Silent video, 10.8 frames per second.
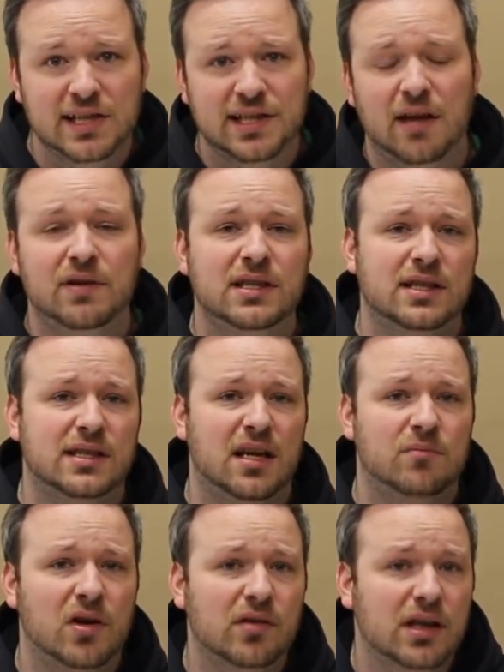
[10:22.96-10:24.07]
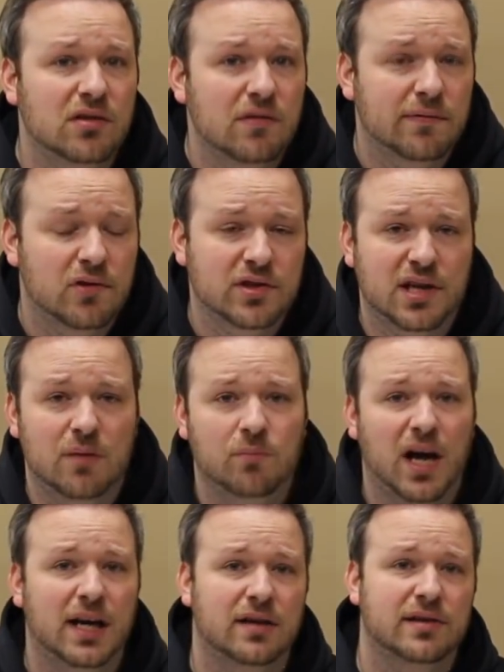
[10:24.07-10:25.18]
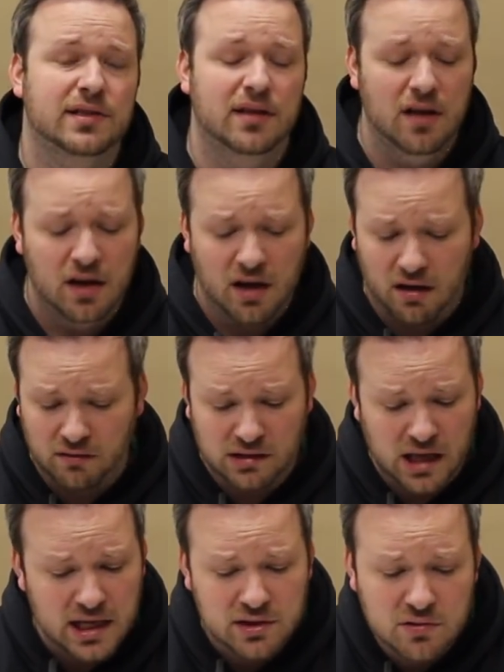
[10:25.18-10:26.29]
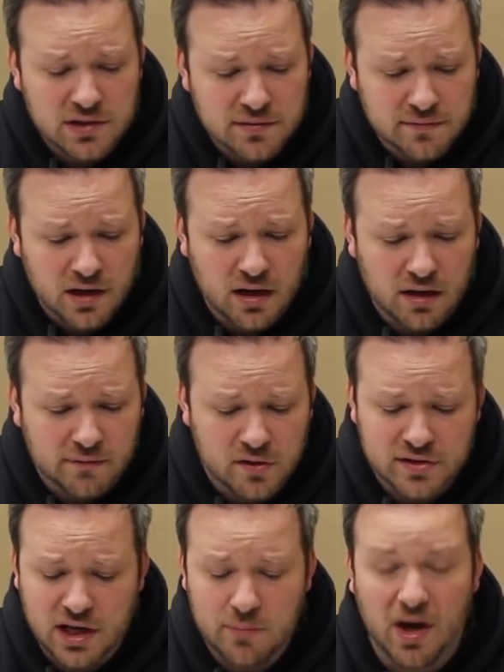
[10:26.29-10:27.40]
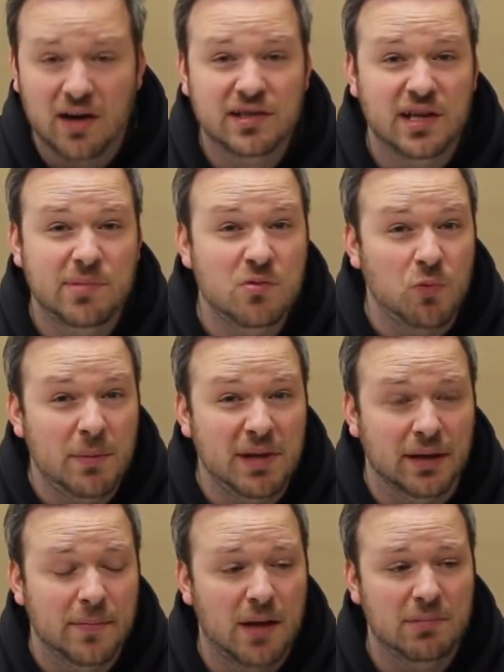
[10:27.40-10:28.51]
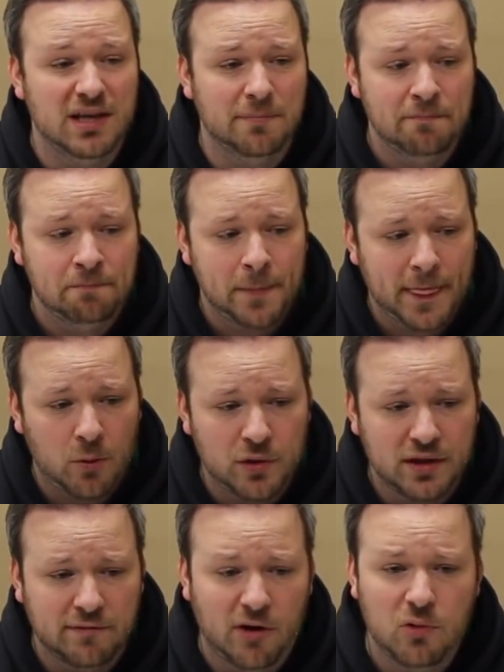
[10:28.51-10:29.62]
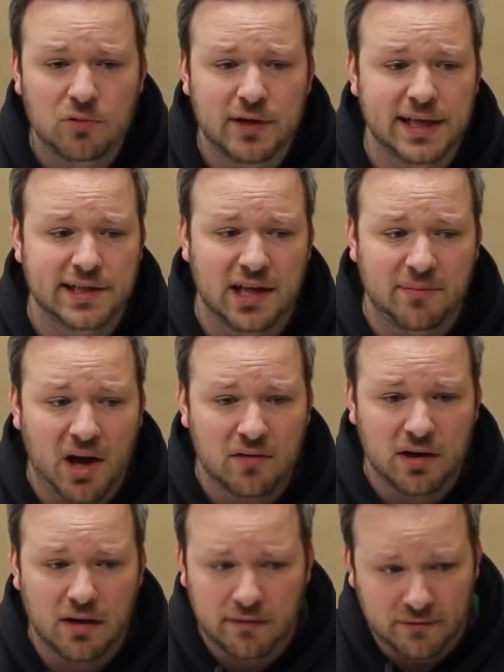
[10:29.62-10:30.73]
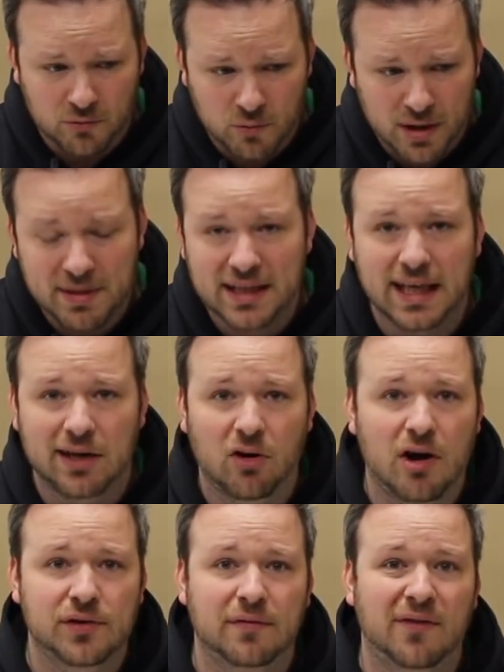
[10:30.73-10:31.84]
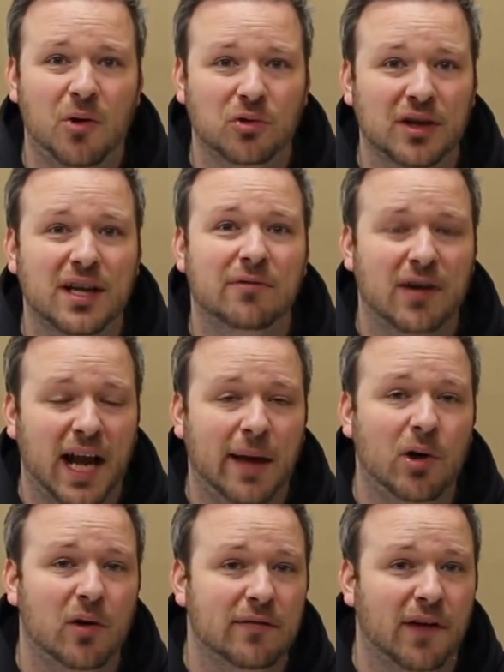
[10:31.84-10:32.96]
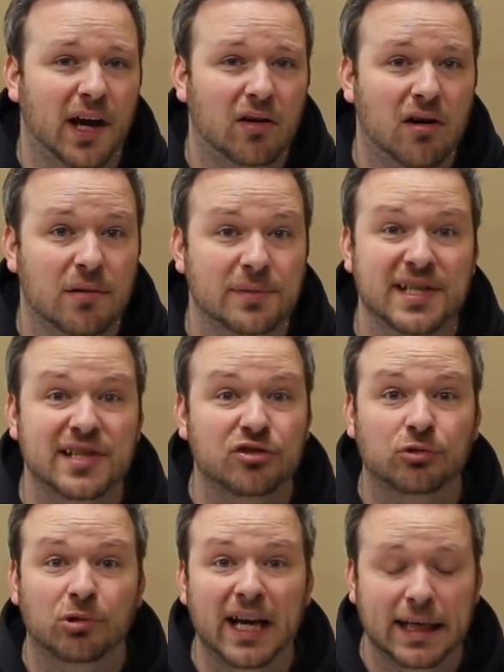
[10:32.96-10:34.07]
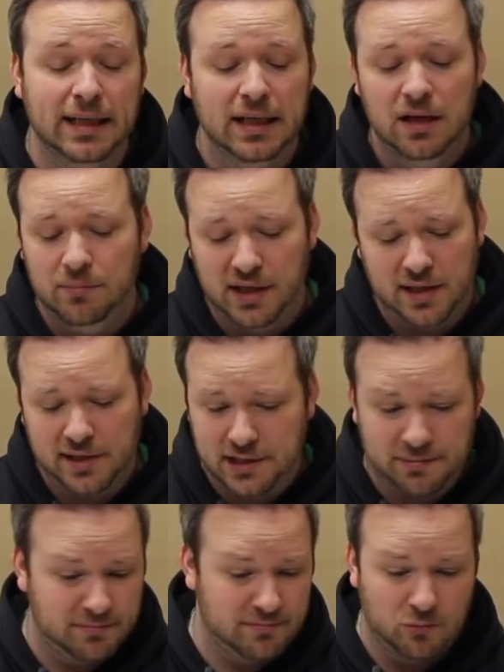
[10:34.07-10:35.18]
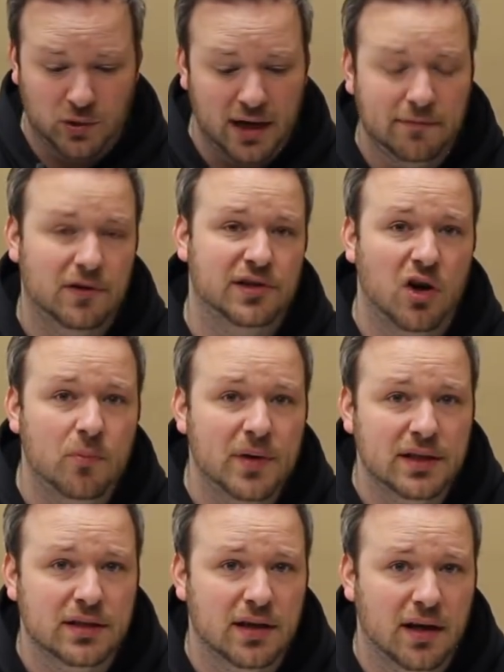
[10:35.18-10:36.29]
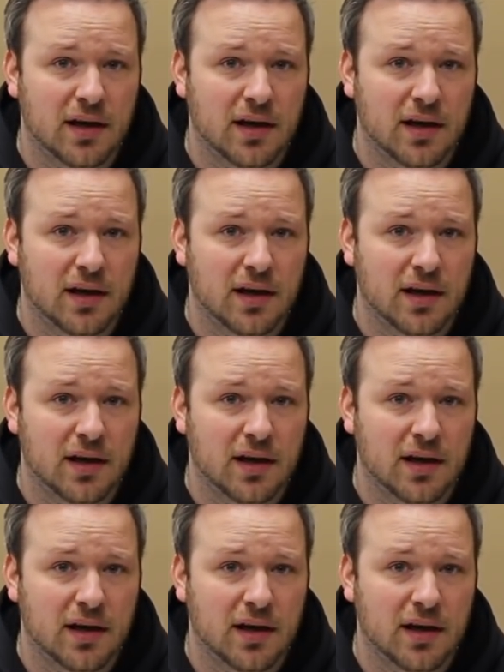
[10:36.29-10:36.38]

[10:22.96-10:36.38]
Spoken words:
7 to 10 million new first-time buyers. A lot of those first-time buyers have been women. I mean, when the phone rings, the amount of women that are on the phone looking for ammo and firearms is great, because when I first opened